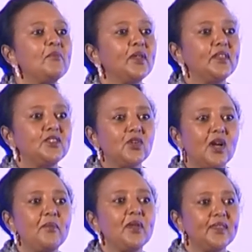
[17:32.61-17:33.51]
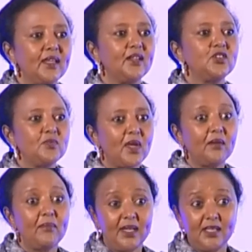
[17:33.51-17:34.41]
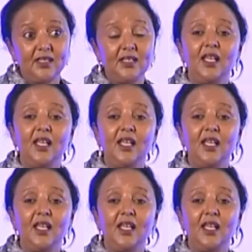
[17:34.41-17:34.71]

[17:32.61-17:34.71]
but that you're coming there to make money.